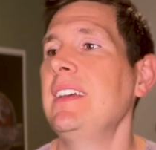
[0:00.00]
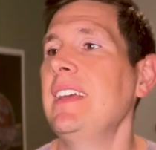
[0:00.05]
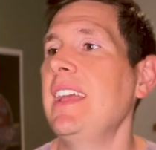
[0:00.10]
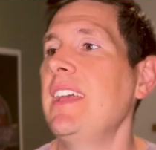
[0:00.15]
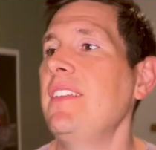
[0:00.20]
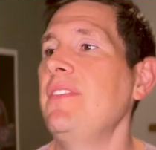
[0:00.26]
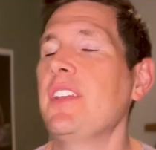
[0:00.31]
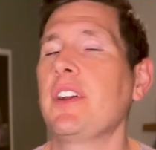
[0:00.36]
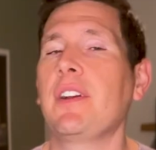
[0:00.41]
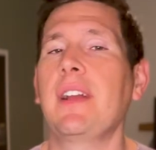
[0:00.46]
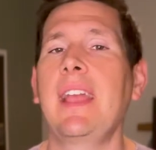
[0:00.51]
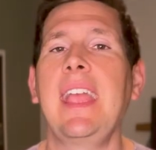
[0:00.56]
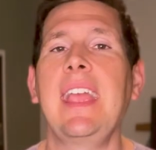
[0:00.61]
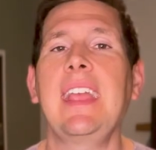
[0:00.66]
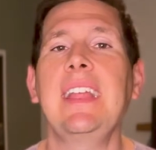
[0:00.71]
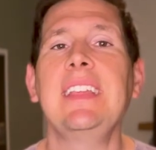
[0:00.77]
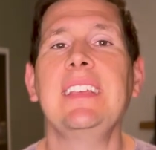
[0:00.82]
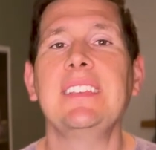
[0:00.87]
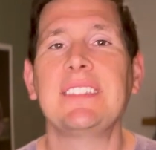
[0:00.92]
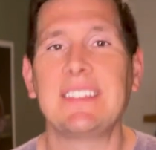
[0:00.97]
in their
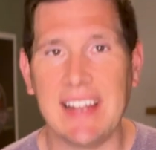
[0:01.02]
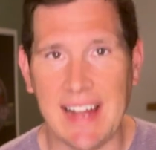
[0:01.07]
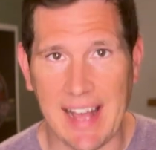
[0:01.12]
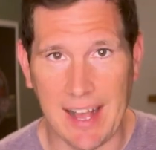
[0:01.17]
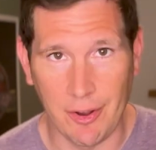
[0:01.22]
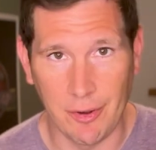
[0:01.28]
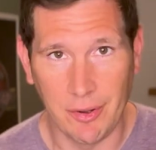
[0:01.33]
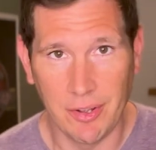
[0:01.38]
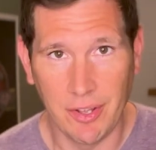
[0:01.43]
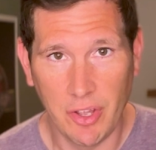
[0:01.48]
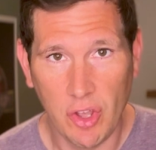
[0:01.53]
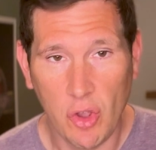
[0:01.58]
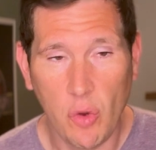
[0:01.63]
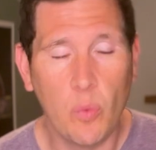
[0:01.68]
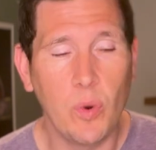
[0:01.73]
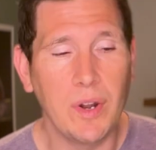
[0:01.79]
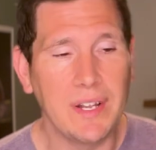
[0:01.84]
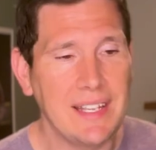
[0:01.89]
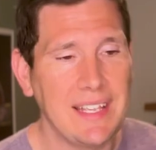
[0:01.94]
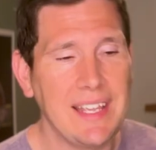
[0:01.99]
80s now would